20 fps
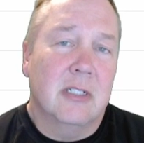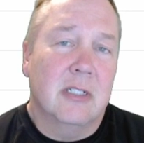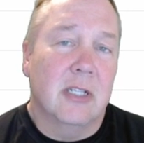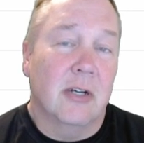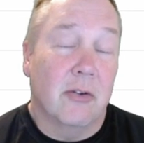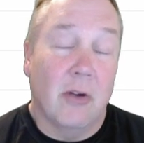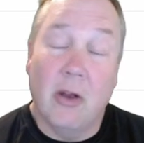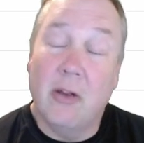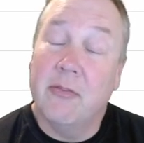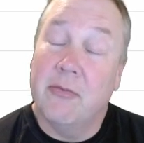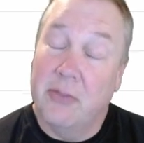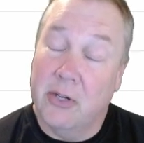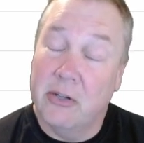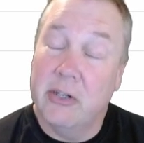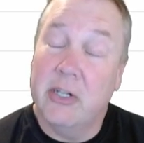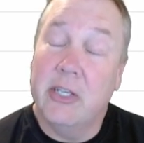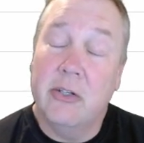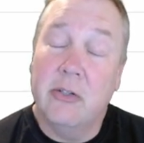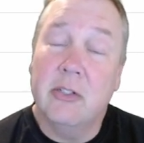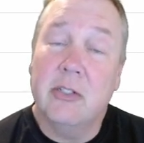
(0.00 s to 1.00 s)
They're all
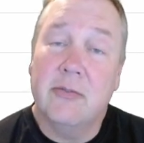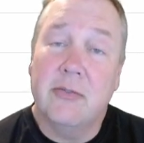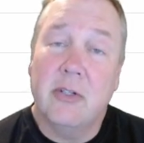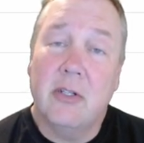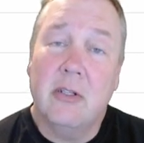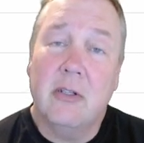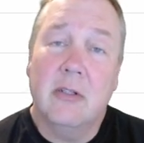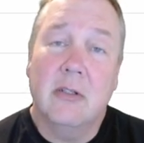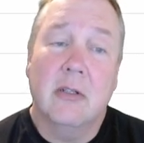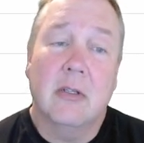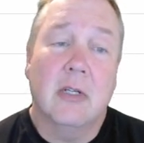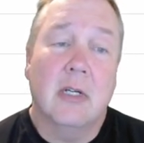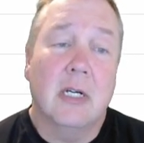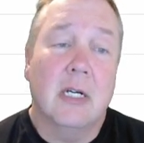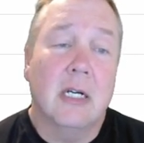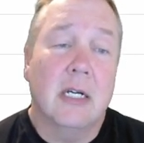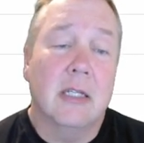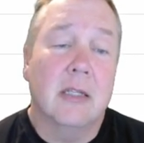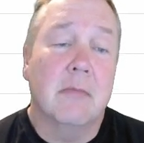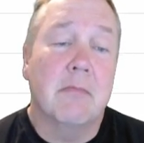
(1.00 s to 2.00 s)
very useful.
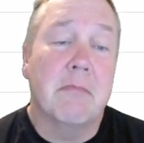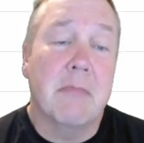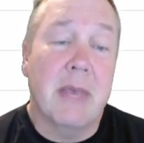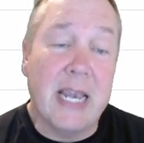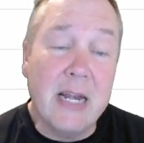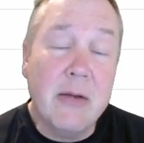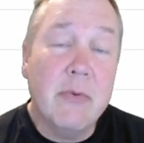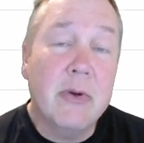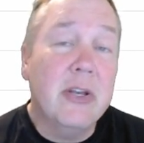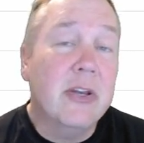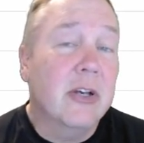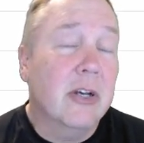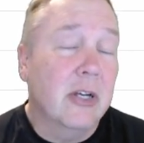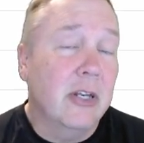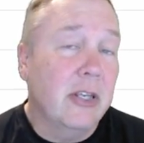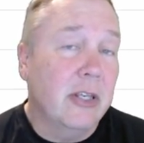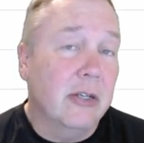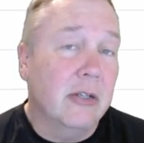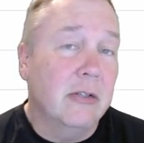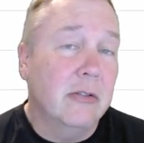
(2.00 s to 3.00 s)
The main one you're going
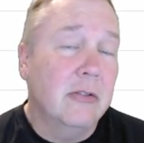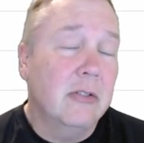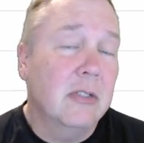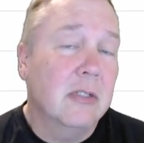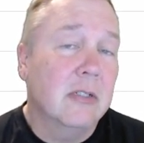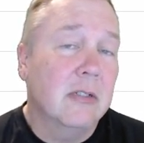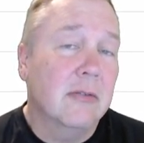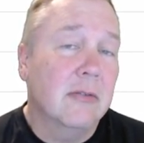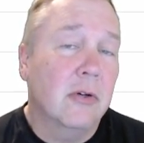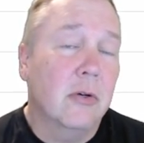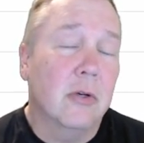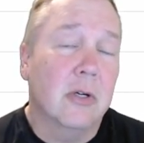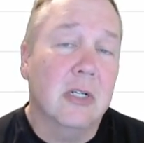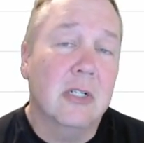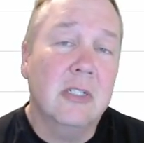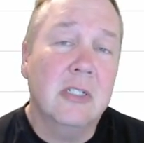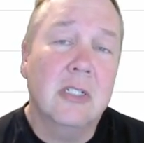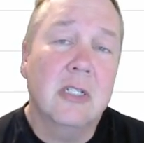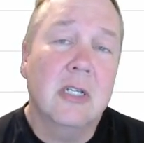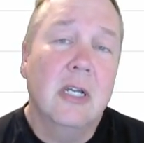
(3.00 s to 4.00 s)
to use, of
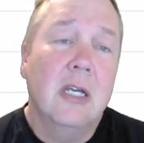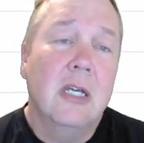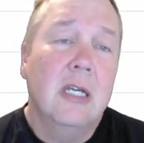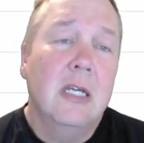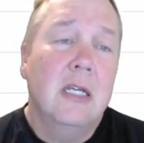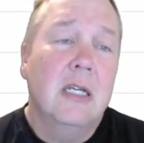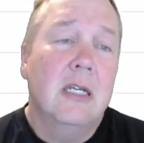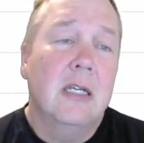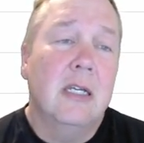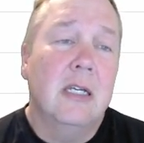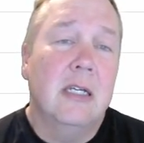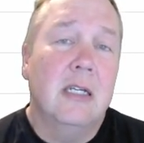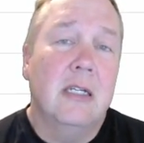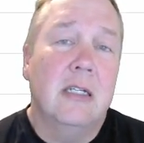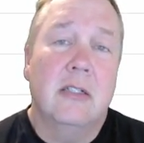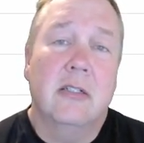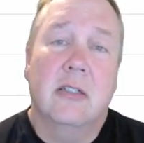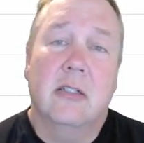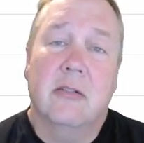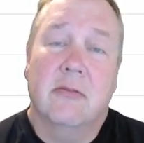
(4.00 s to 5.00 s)
course,
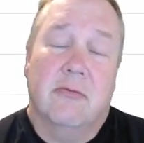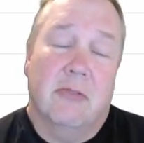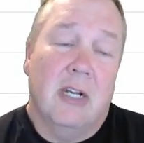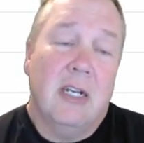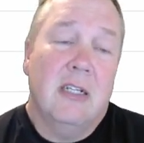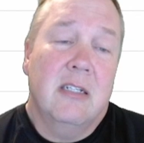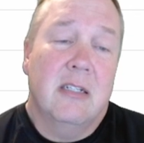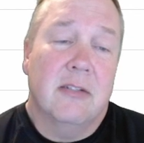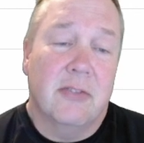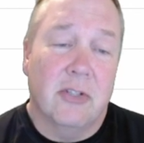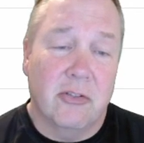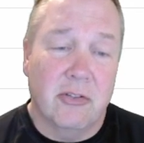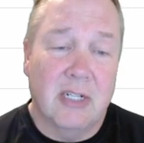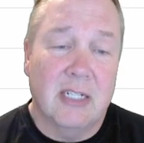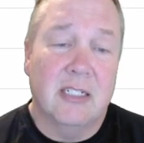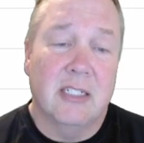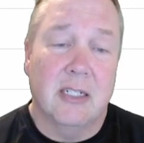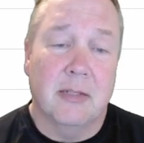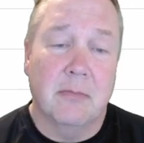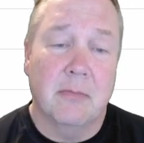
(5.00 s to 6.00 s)
is relative
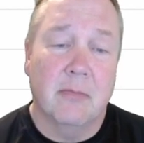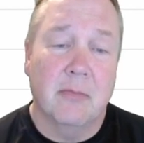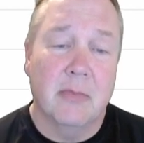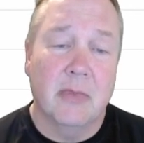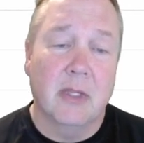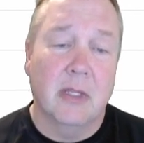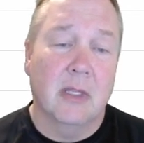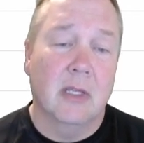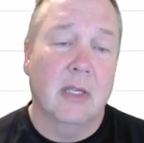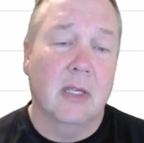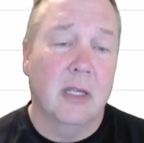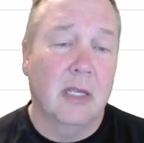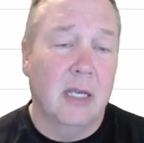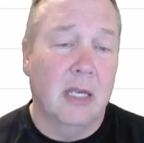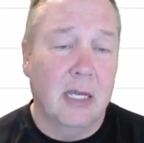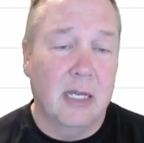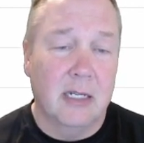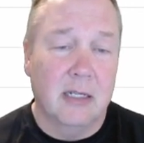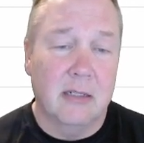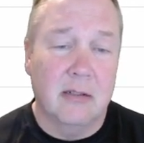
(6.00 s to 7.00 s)
addressing.
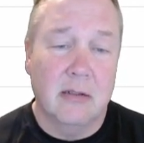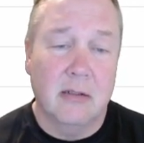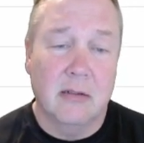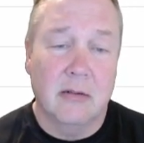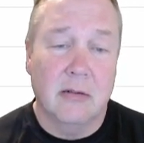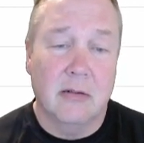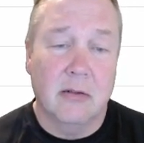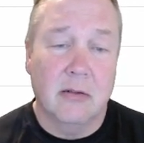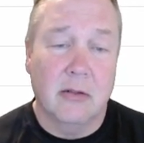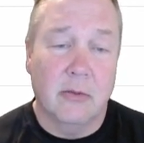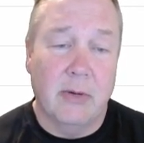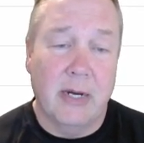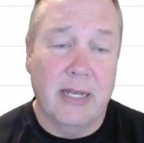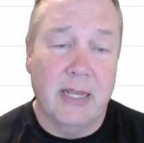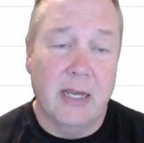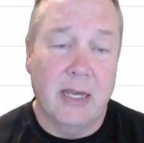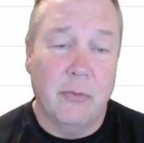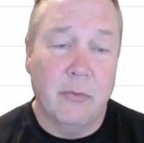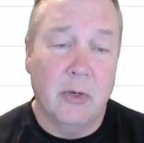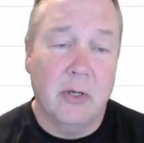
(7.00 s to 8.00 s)
And the way
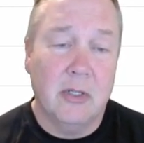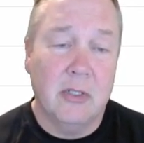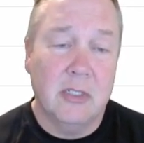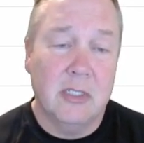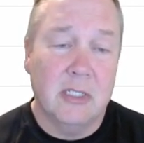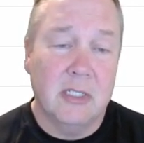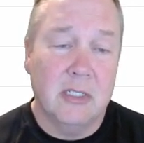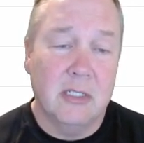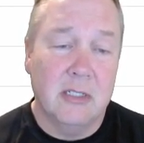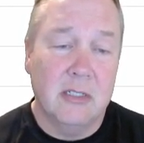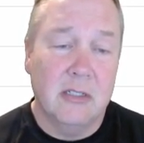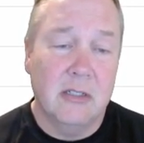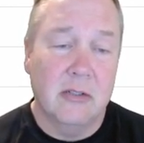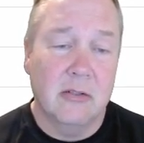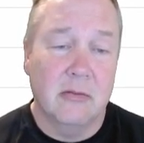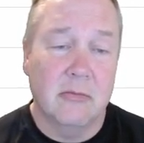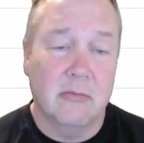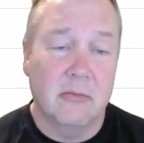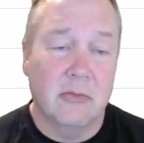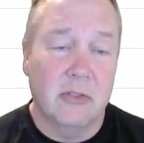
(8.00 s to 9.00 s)
that works
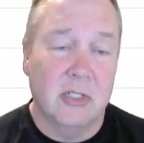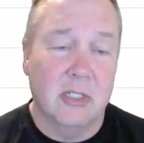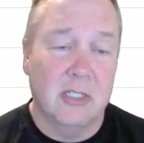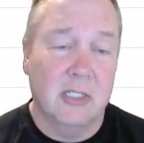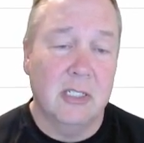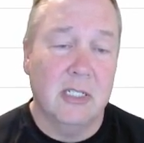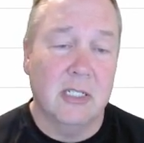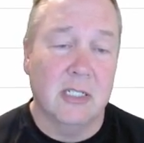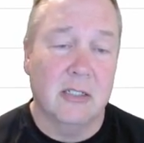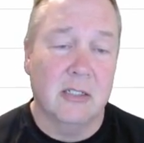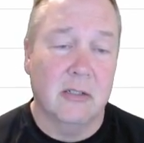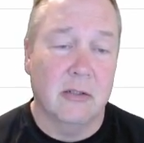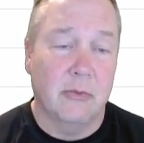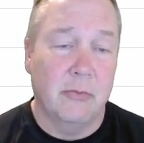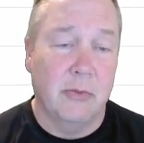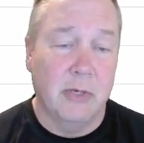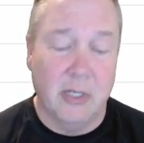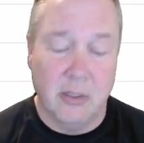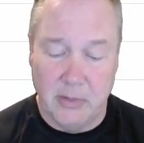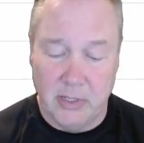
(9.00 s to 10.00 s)
is just this. So if
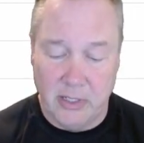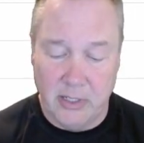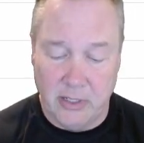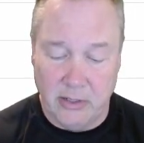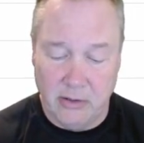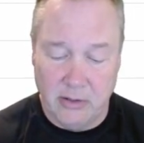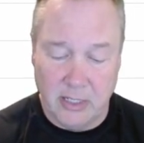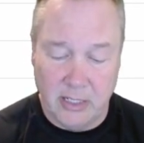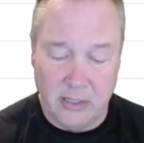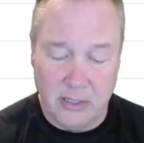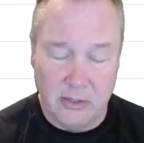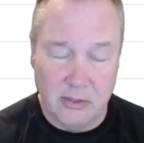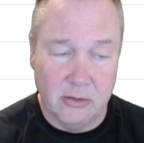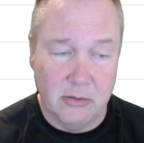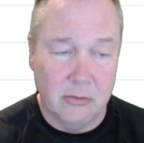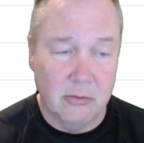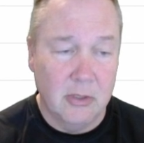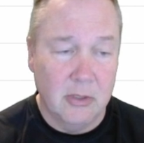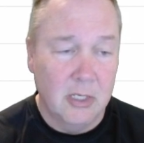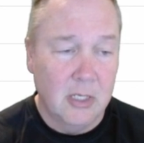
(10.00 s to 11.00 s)
we come in here and I
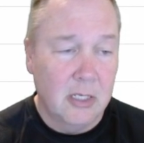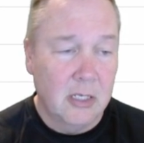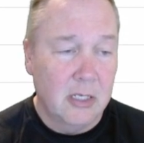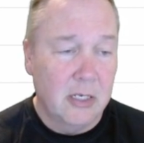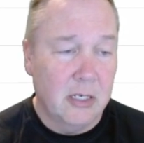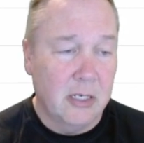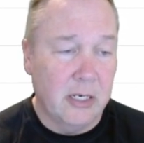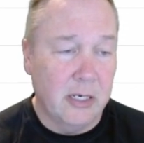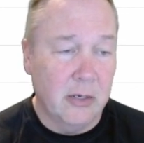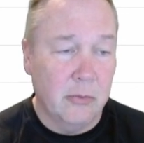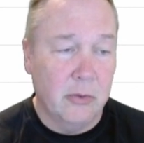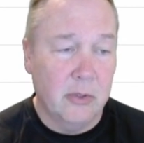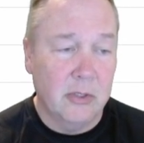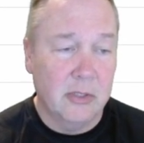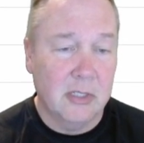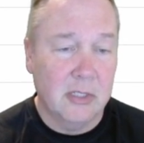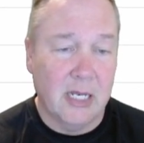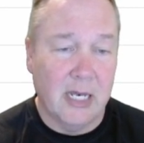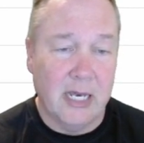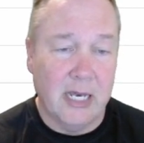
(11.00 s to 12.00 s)
do
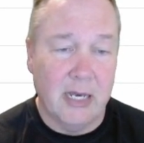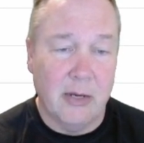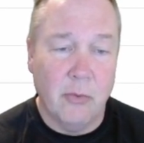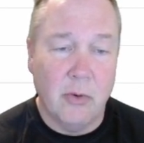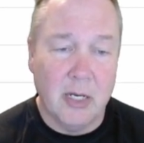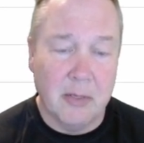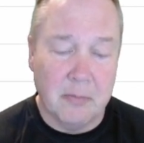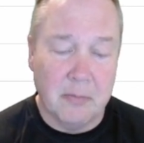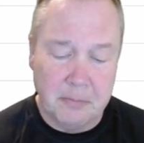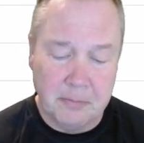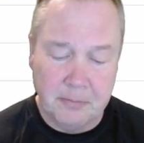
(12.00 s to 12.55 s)
equals A1,